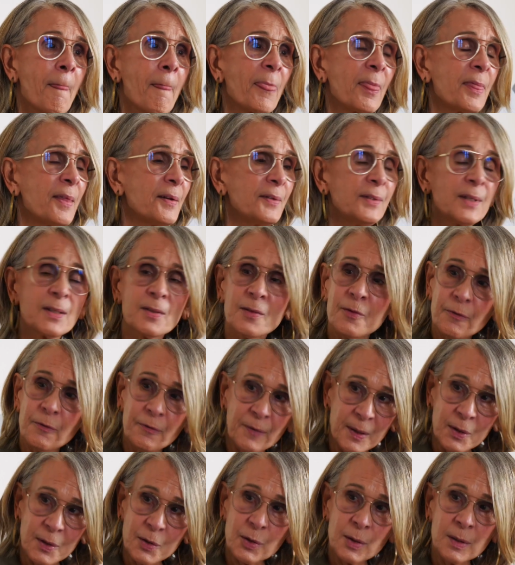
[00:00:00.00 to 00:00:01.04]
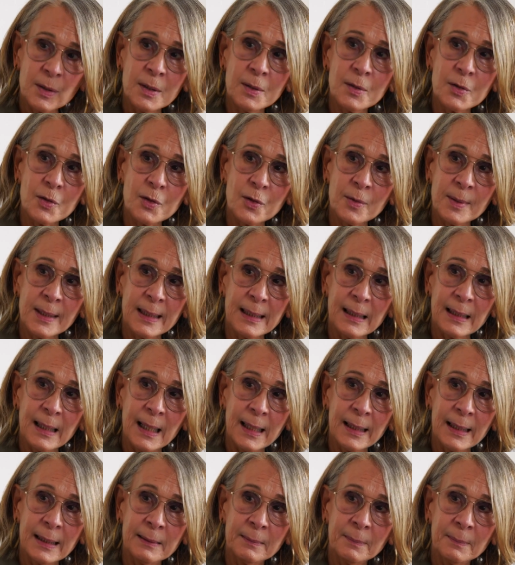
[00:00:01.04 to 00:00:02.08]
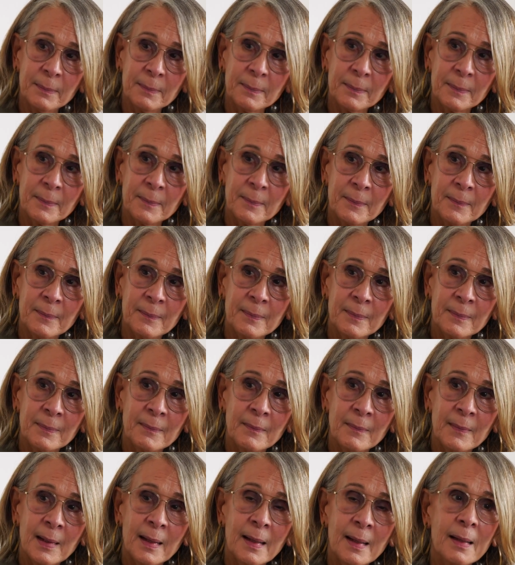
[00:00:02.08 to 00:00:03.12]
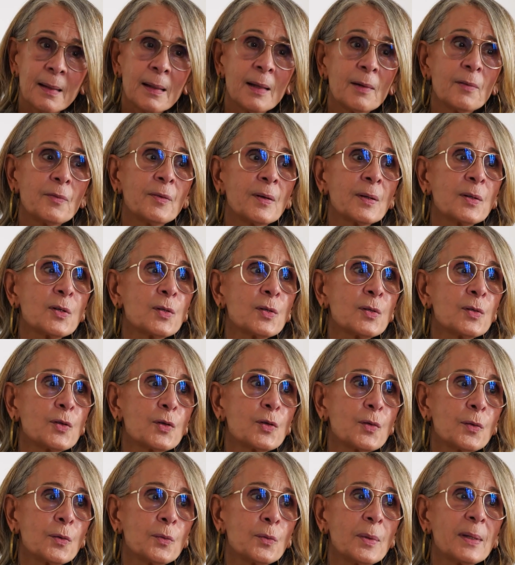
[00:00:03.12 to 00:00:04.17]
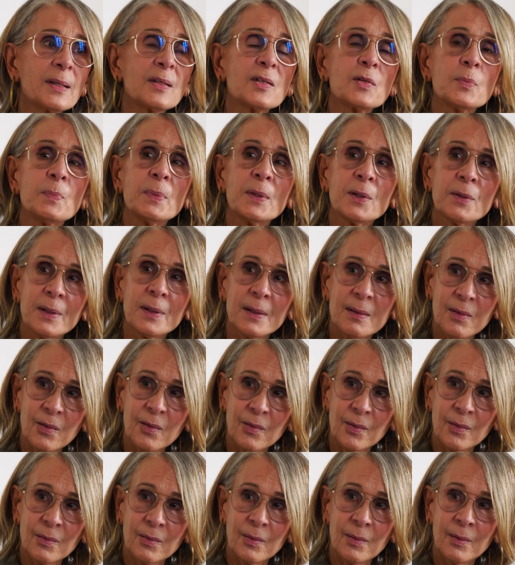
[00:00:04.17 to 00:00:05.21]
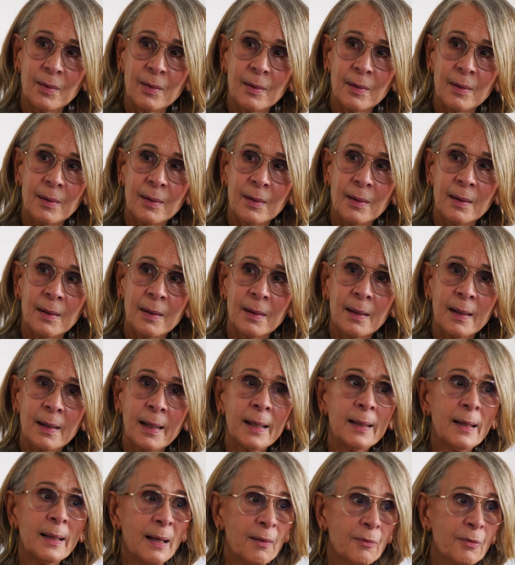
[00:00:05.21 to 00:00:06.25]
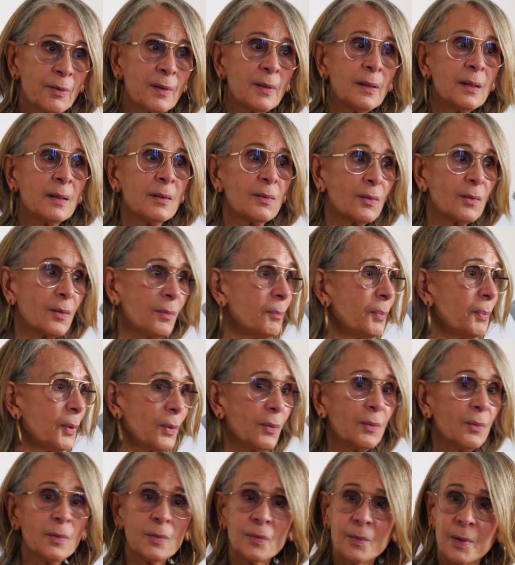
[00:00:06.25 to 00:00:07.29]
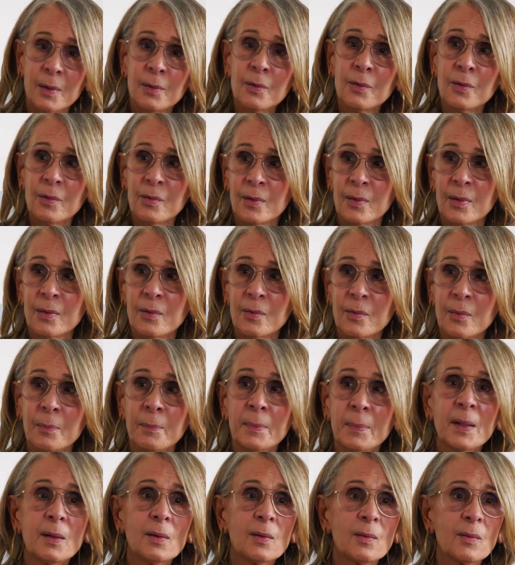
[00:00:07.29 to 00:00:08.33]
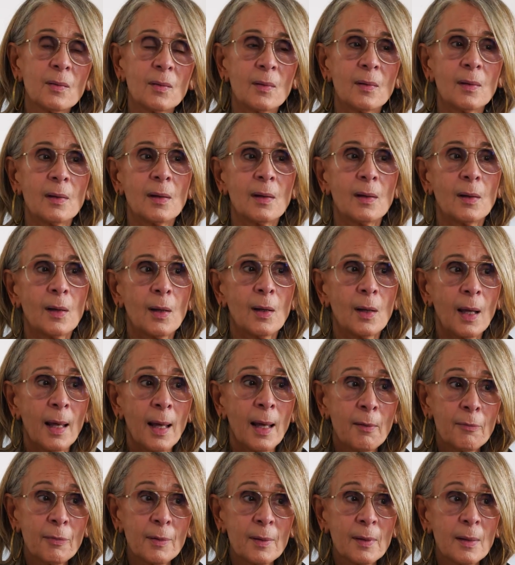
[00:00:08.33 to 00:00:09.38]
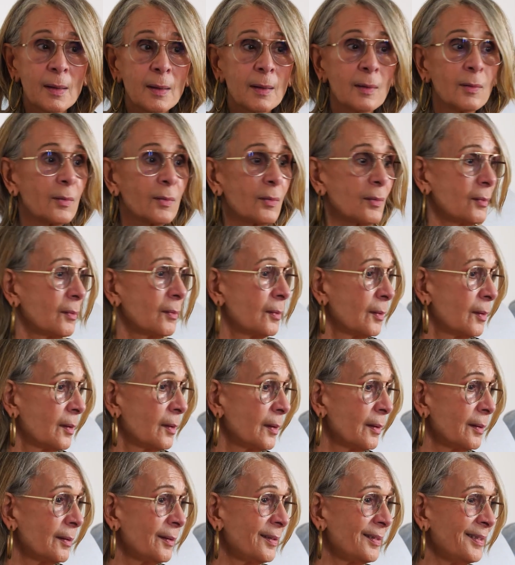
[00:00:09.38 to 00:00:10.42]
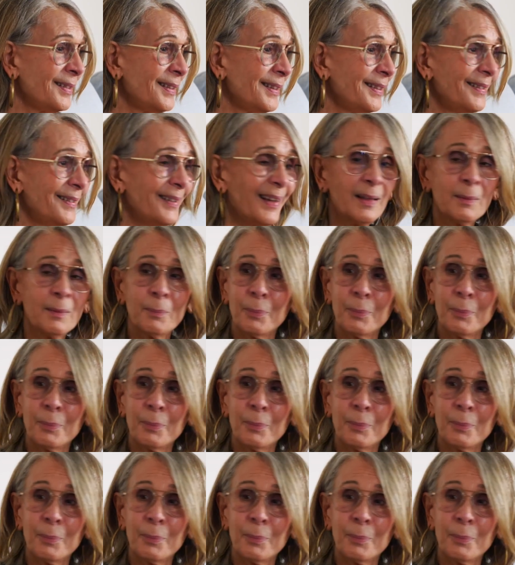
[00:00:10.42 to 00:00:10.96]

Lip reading: that doesn't function in a straight line, that functions through experience. And everything is composed of consciousness, because everything is seen and